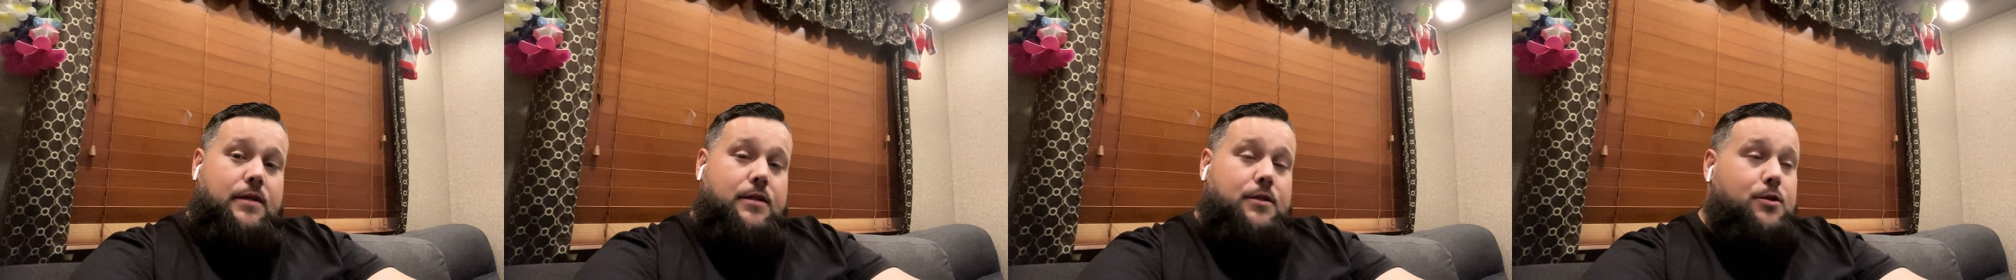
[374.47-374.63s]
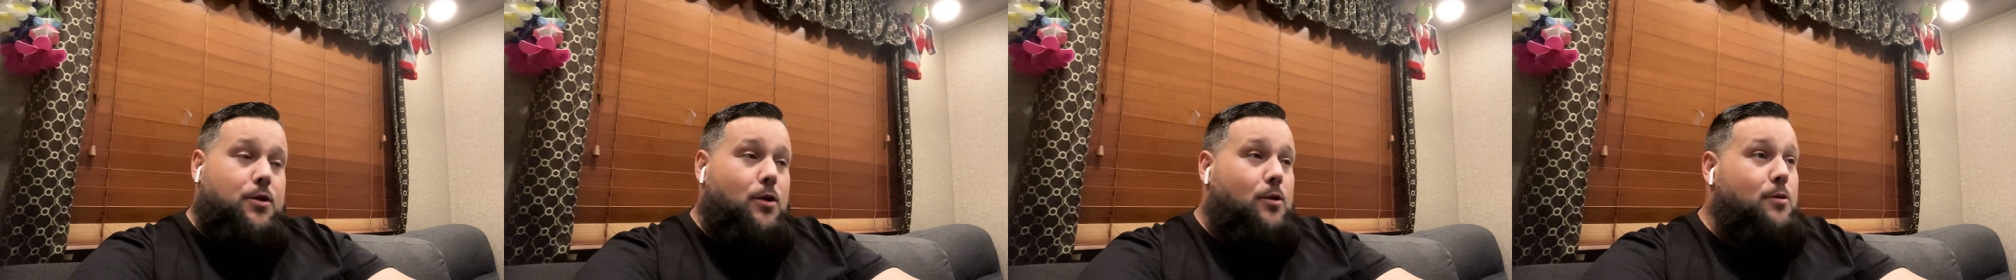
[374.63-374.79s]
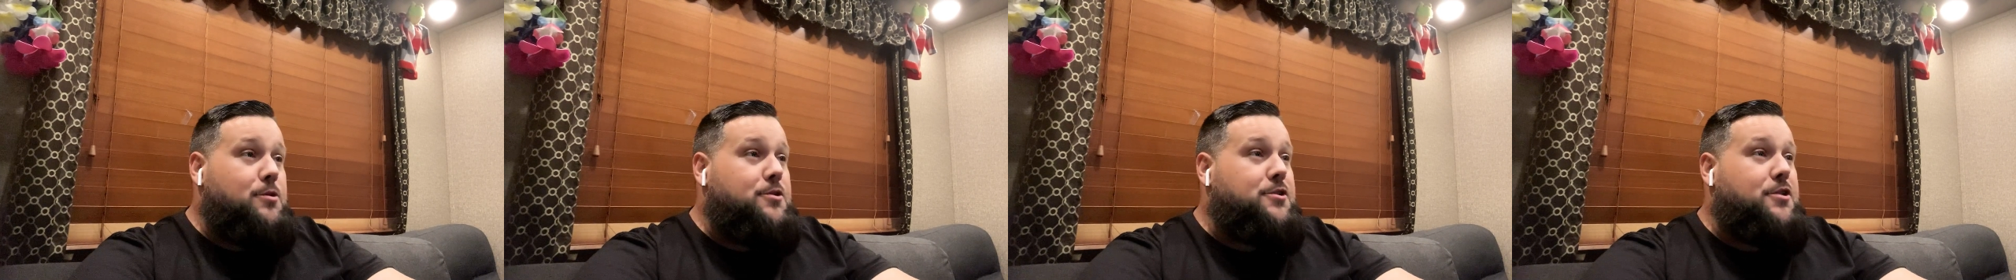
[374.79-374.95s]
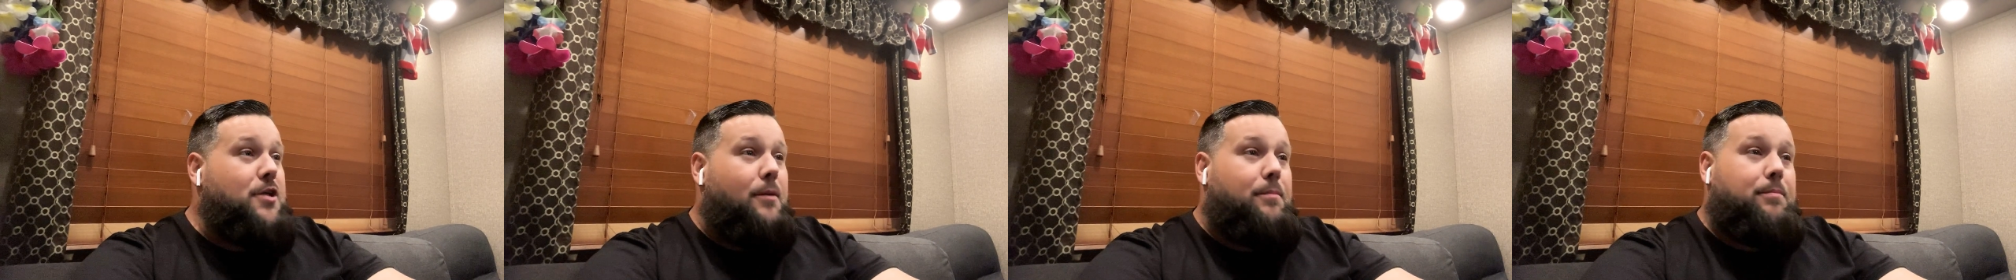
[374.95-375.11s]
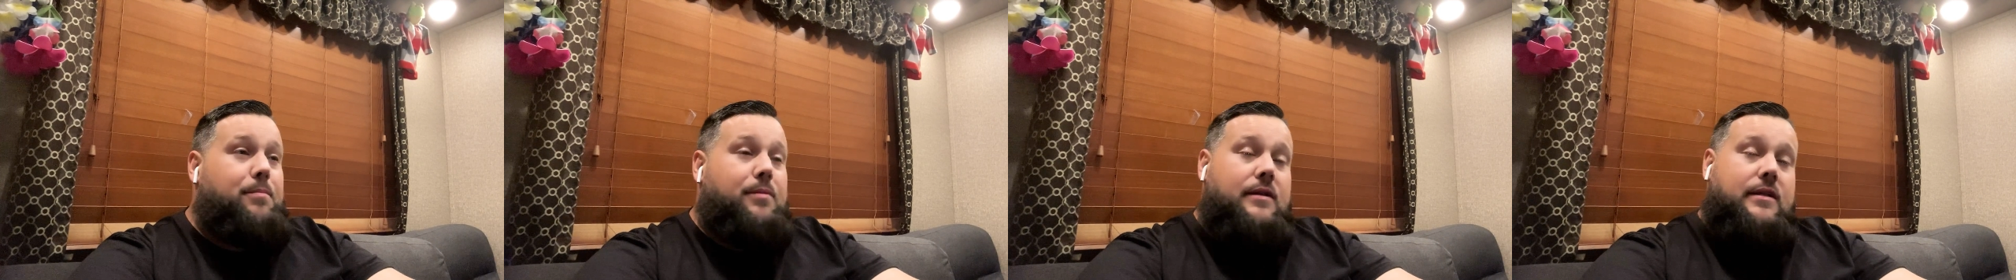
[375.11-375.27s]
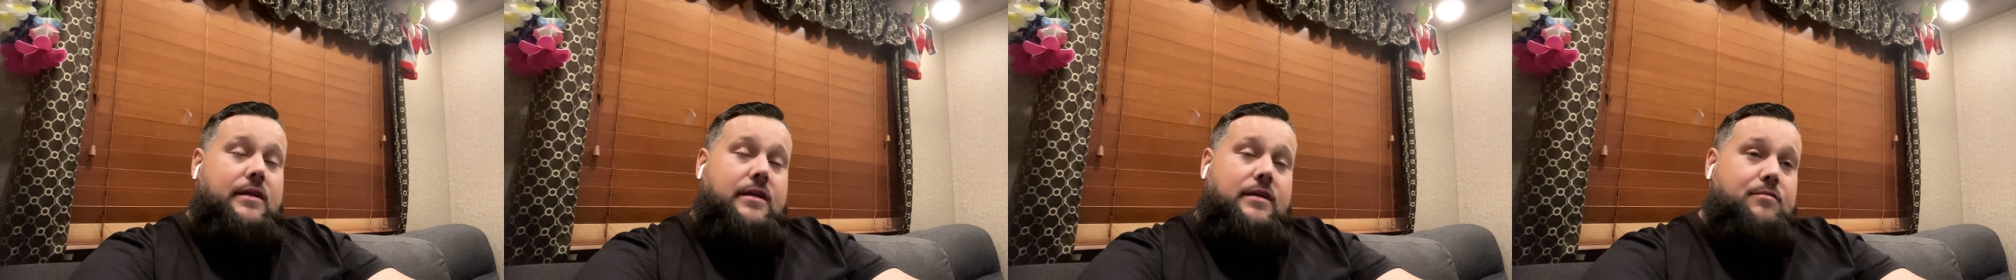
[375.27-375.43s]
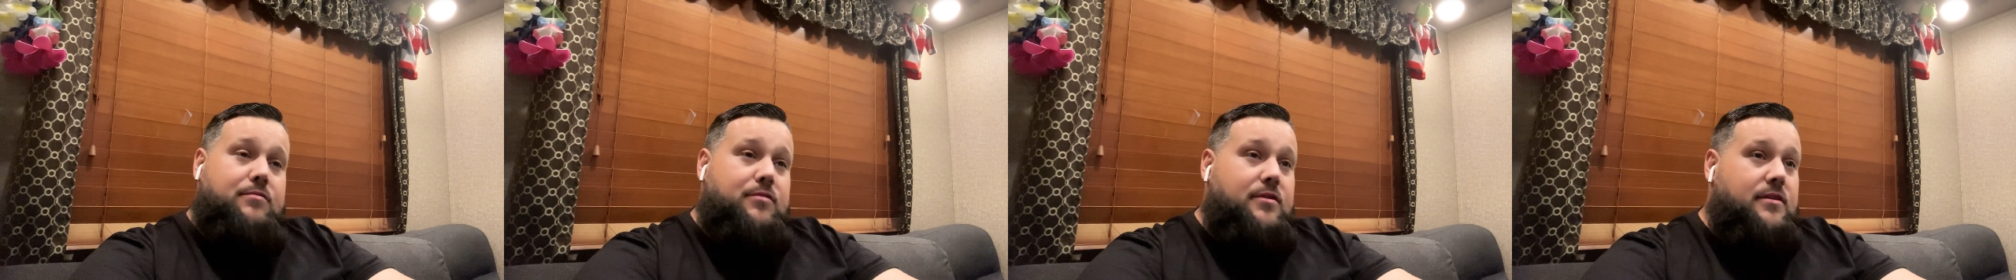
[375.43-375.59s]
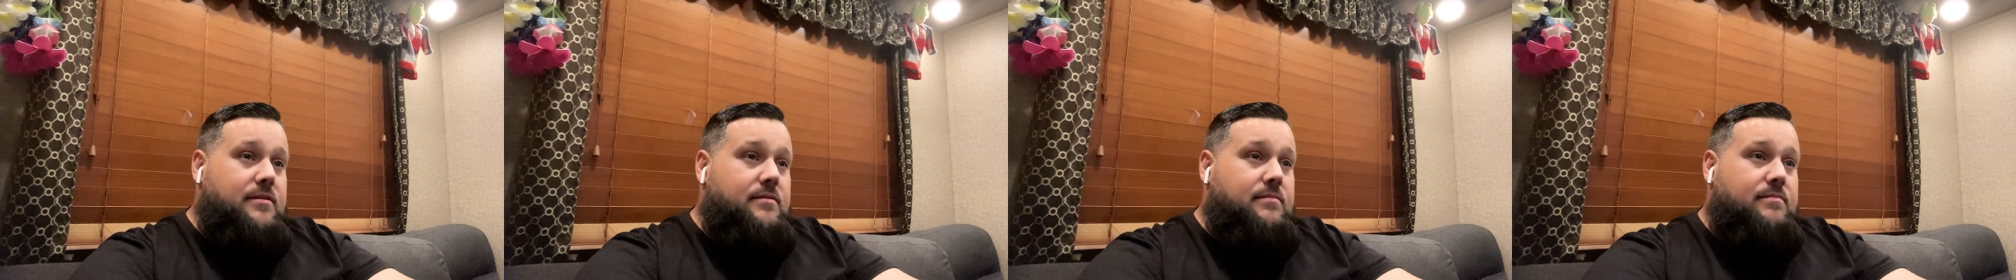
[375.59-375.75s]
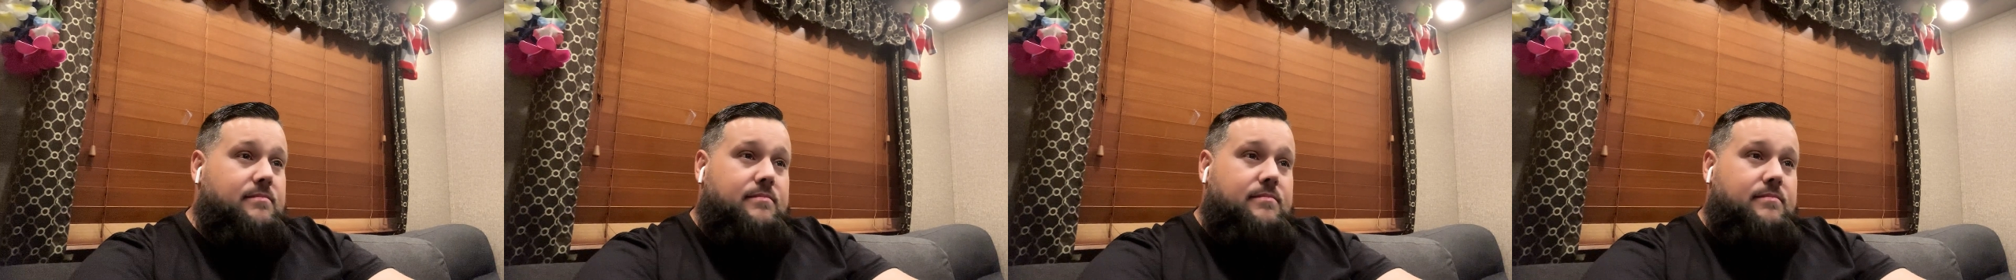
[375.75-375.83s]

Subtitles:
don't stop believing,